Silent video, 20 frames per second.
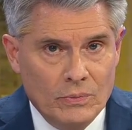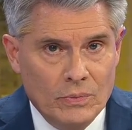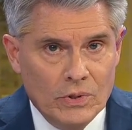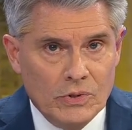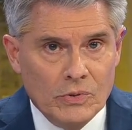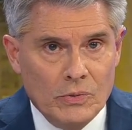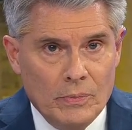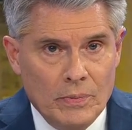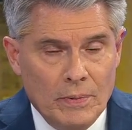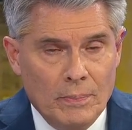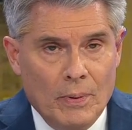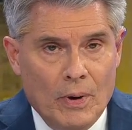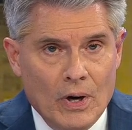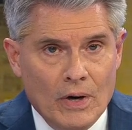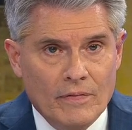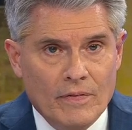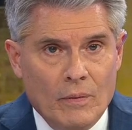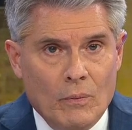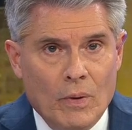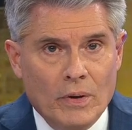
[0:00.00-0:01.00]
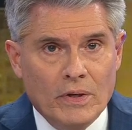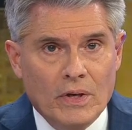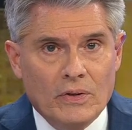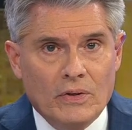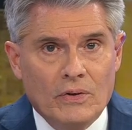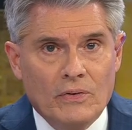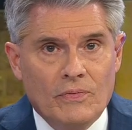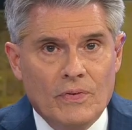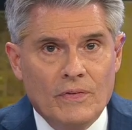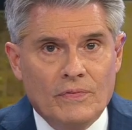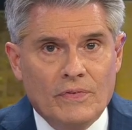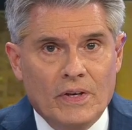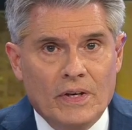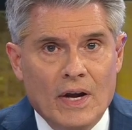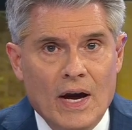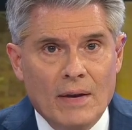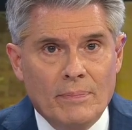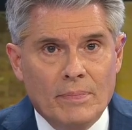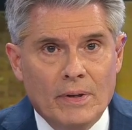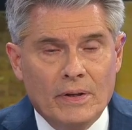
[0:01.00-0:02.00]
which will be part of a
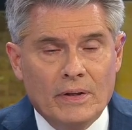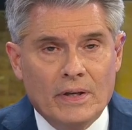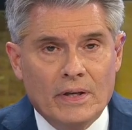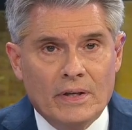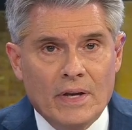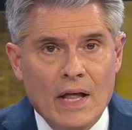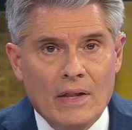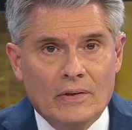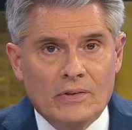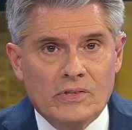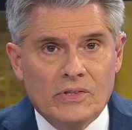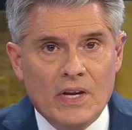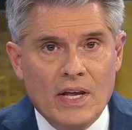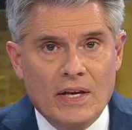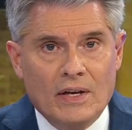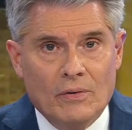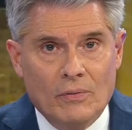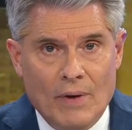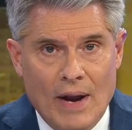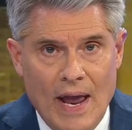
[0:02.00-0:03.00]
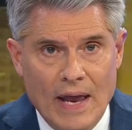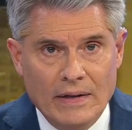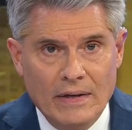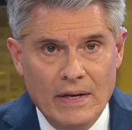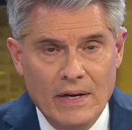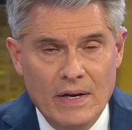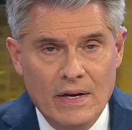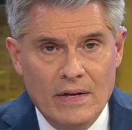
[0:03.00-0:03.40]
$159 million state grant